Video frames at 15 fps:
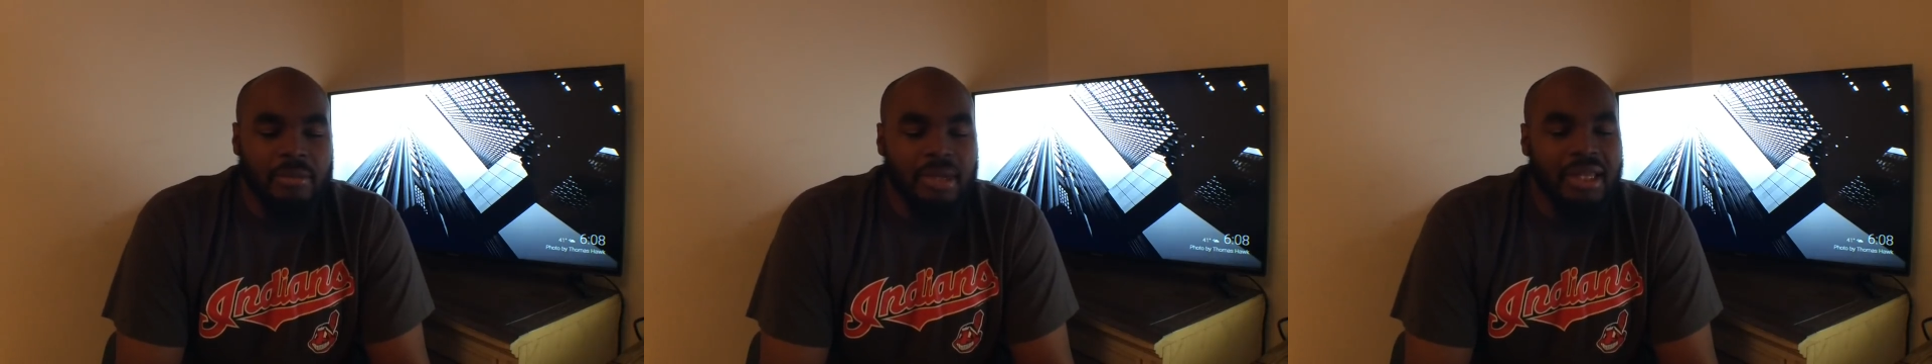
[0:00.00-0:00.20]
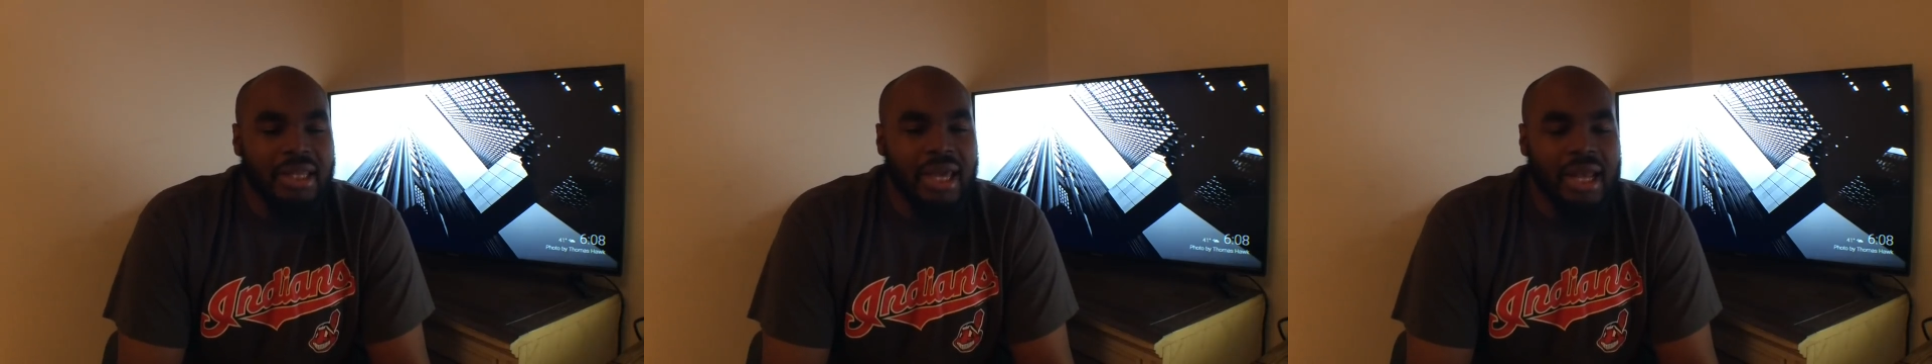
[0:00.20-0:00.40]

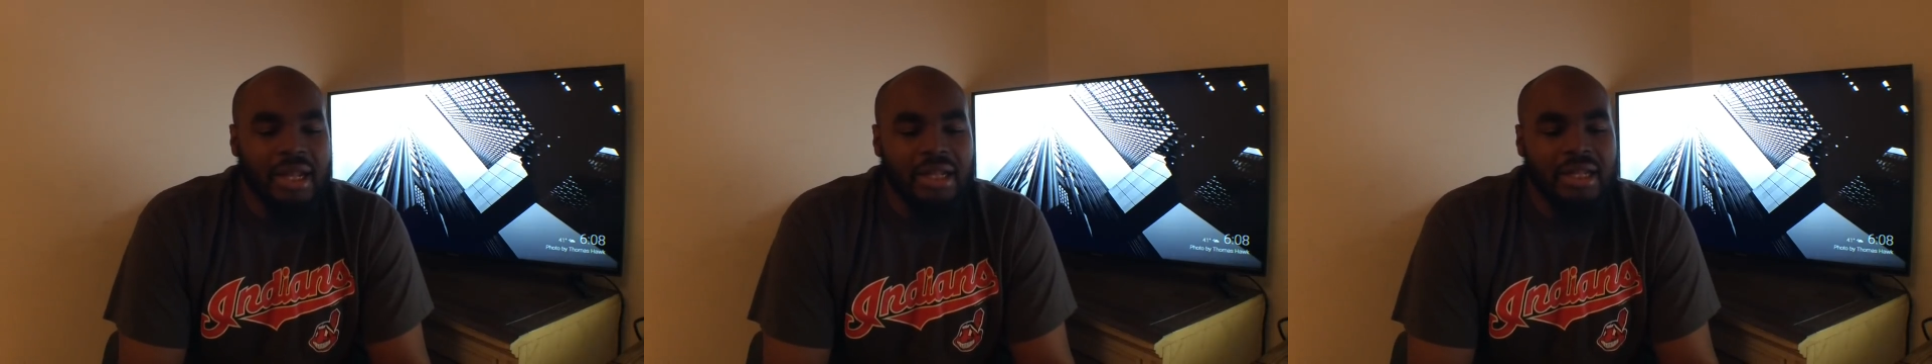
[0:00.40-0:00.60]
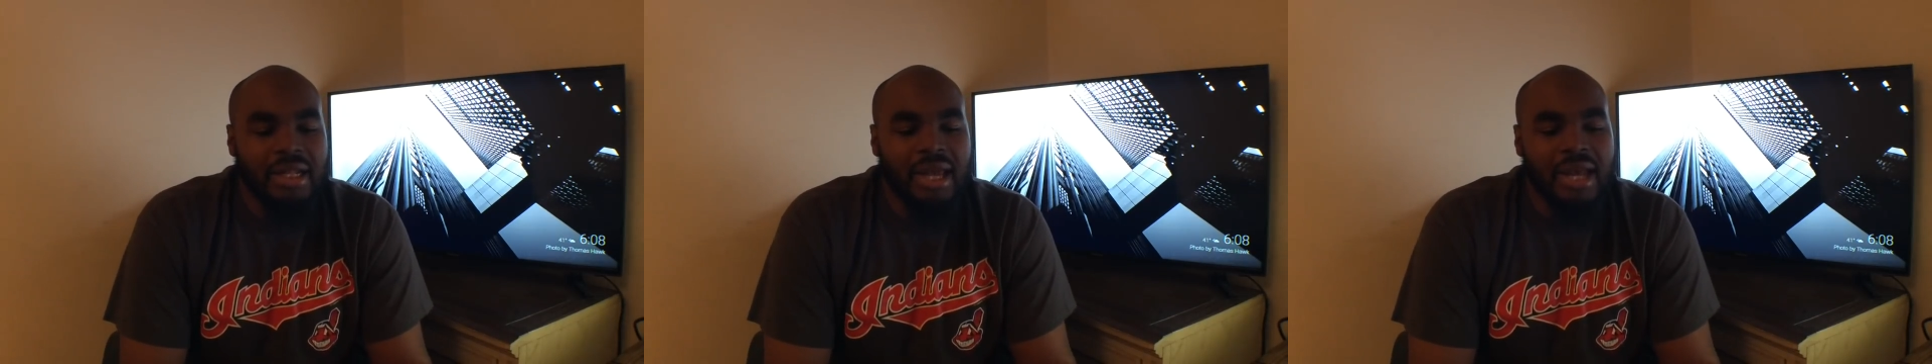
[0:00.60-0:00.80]
And
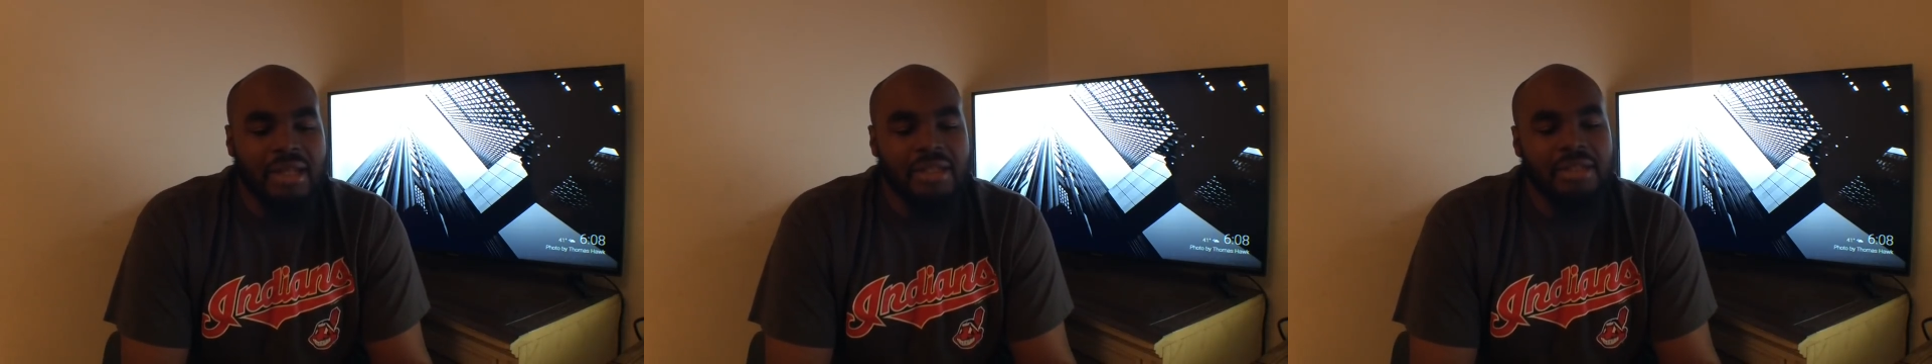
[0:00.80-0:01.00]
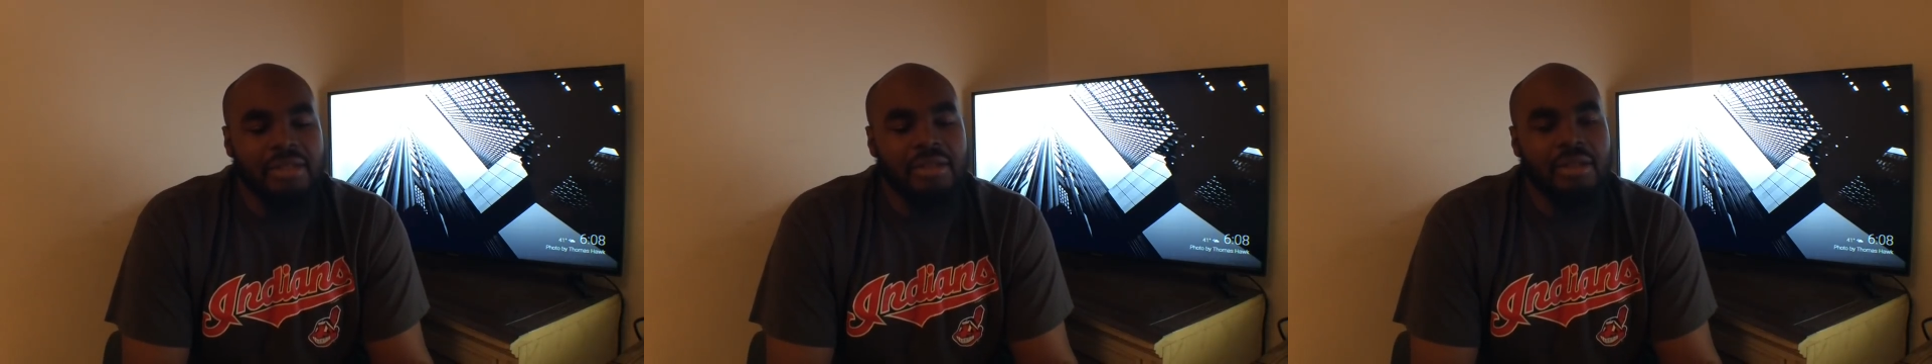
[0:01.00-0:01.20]

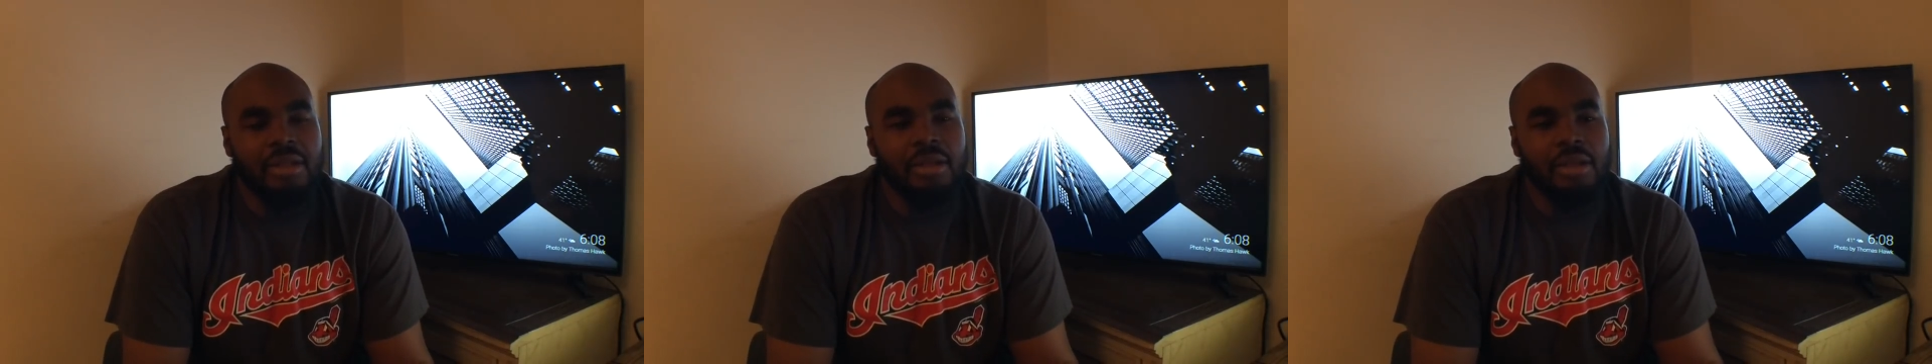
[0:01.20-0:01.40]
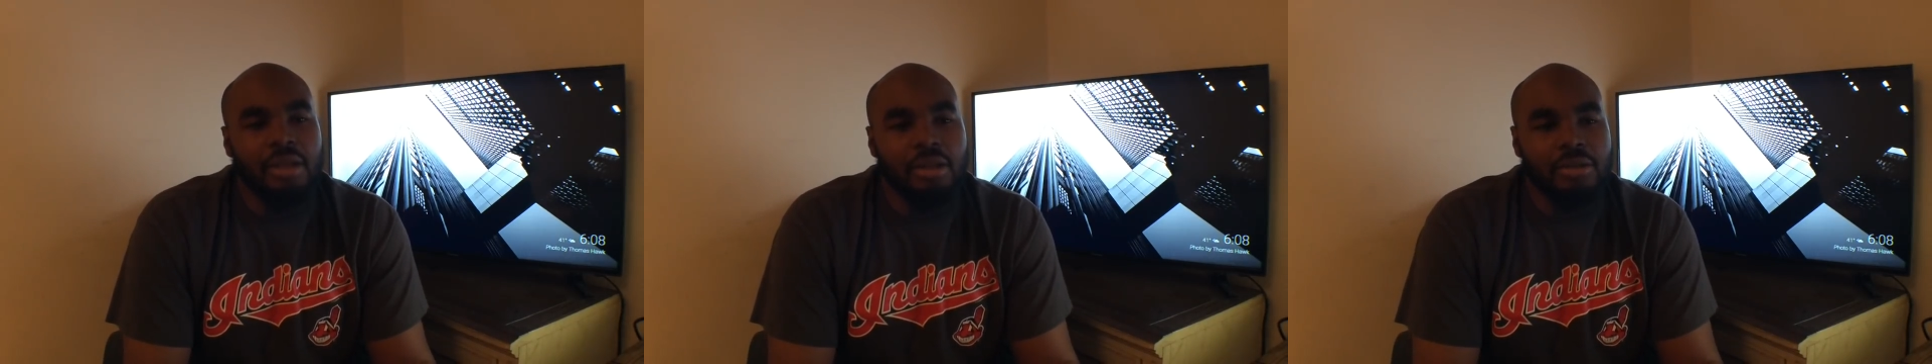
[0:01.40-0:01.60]
that
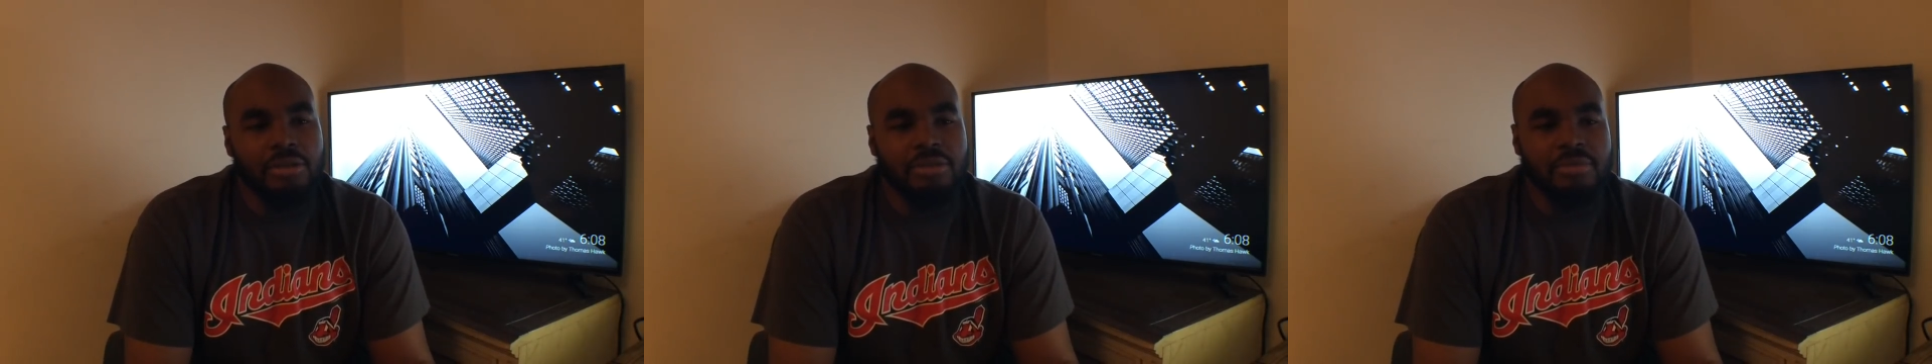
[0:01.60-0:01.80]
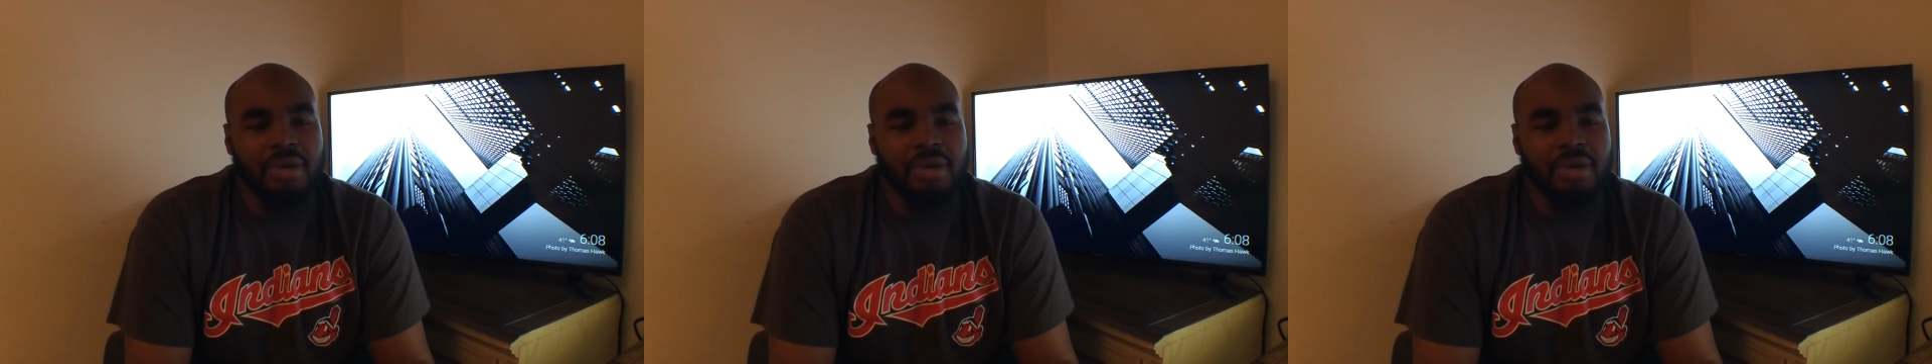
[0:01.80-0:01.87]
concludes